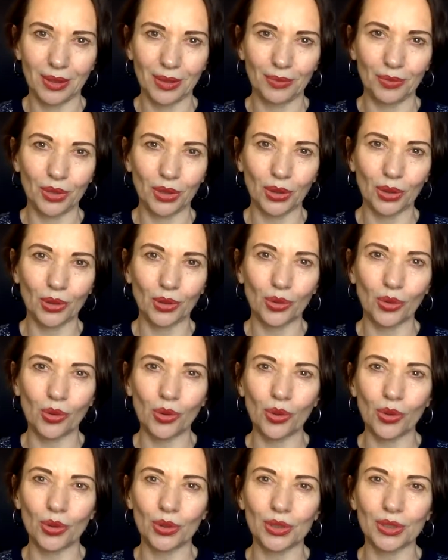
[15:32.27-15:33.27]

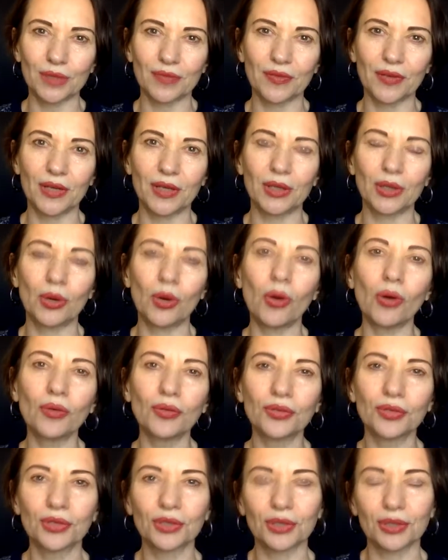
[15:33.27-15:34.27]
Because very
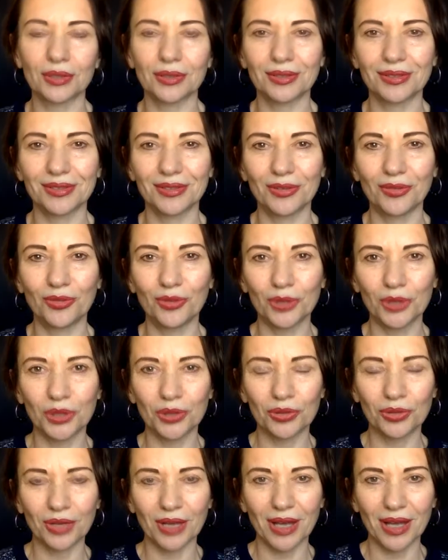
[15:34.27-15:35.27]
often, what
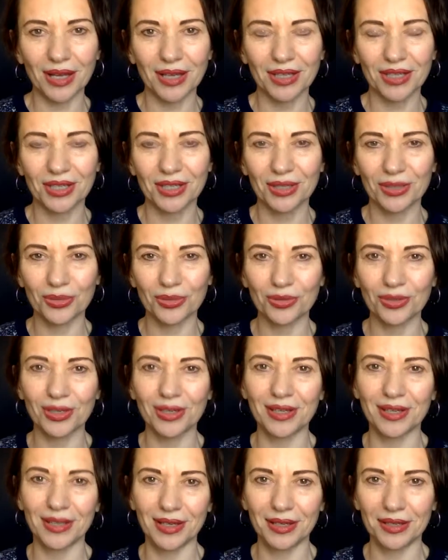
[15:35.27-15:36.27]
reaction
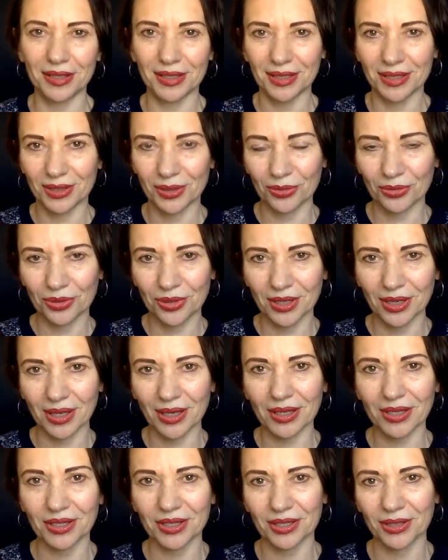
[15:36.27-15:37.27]
really is,
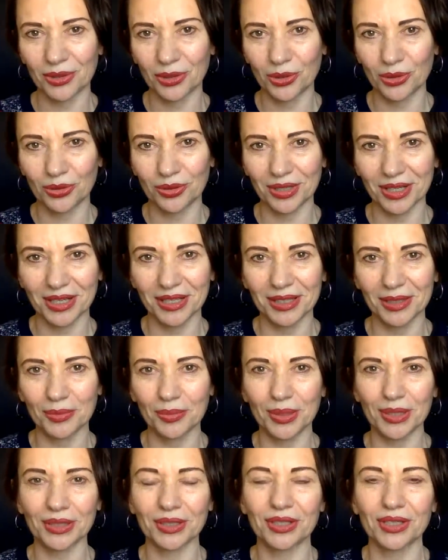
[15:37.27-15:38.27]
reaction during
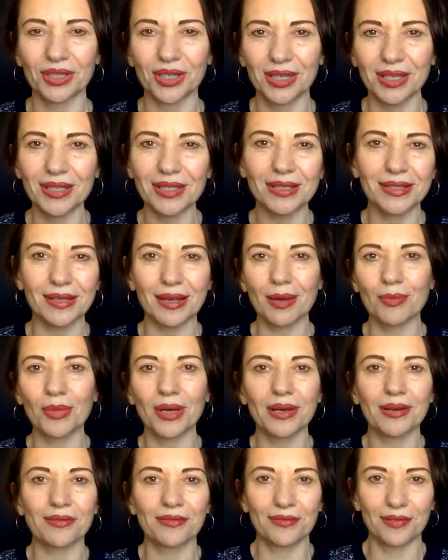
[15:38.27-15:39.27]
Colourpuncture is
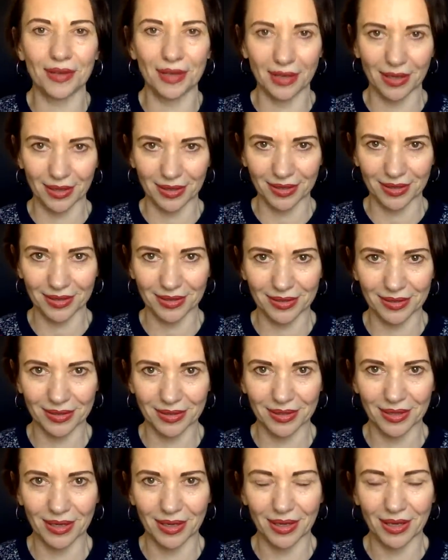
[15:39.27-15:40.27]
some
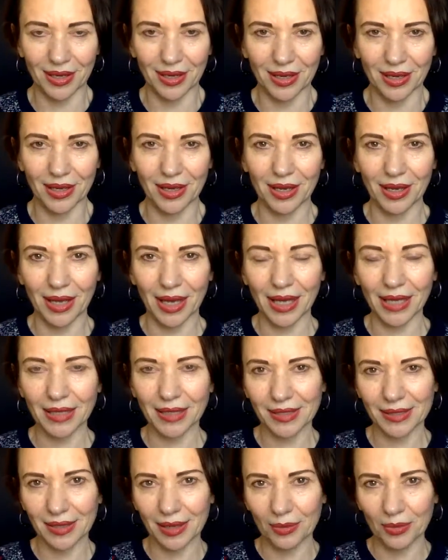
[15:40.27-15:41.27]
awareness.
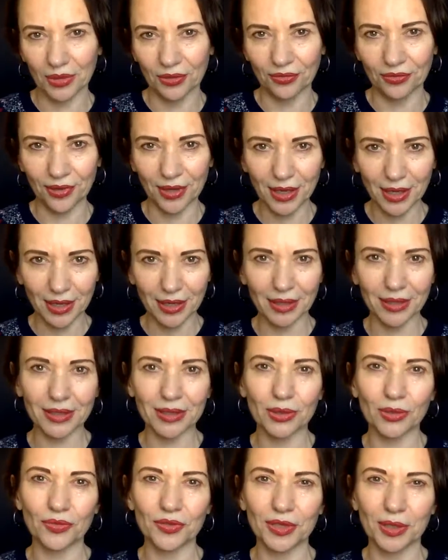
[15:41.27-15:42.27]
And some
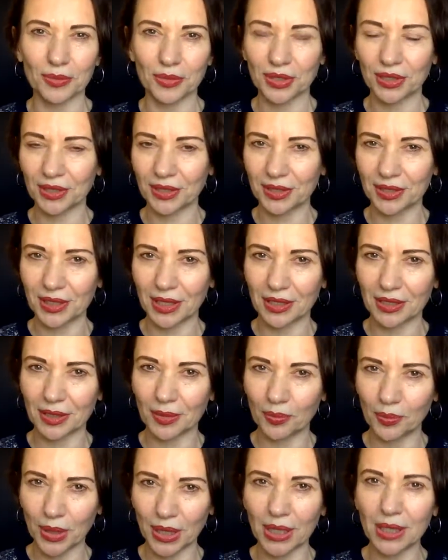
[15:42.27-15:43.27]
awareness of something that
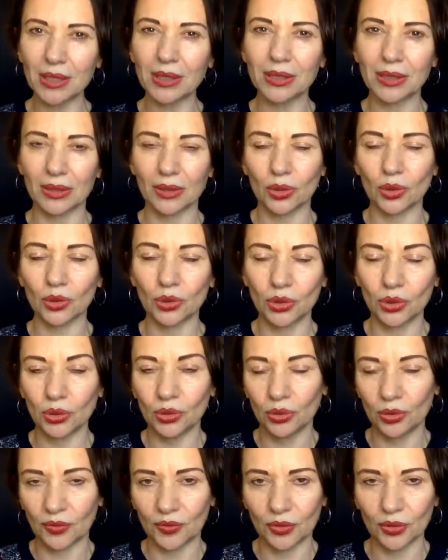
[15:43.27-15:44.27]
the patient or
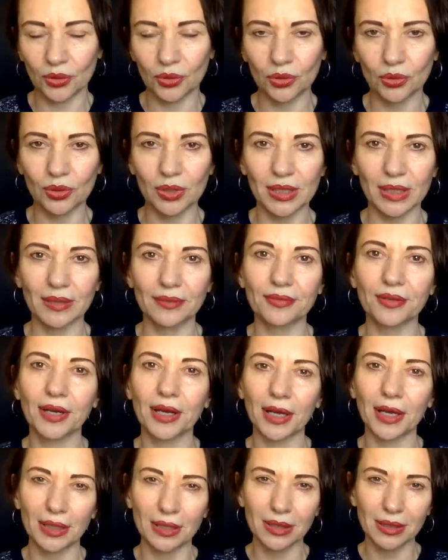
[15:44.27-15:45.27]
you, if you're doing self
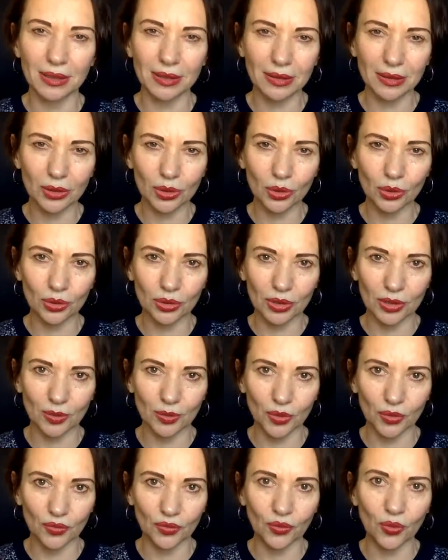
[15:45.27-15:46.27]
care, didn't notice
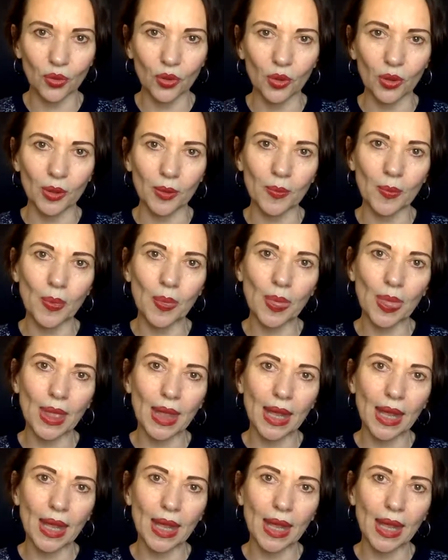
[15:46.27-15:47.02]
before